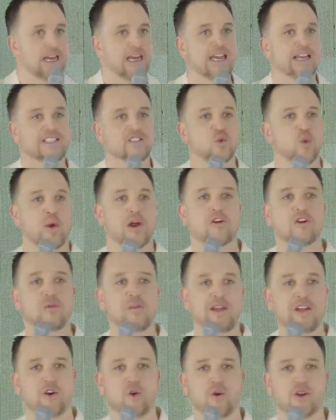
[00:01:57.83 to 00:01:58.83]
It's weird to
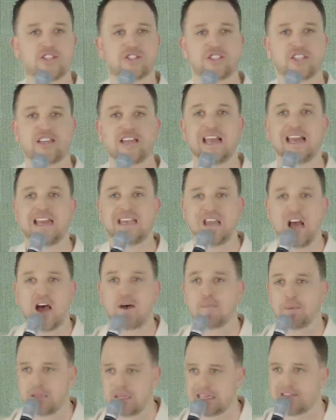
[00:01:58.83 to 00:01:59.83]
be a Christian and
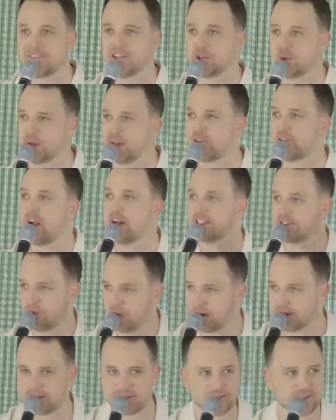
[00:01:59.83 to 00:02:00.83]
not believe that you hear God's
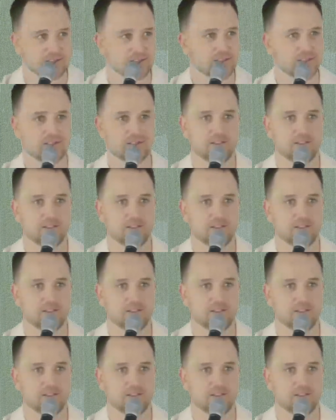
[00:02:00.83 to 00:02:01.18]
voice.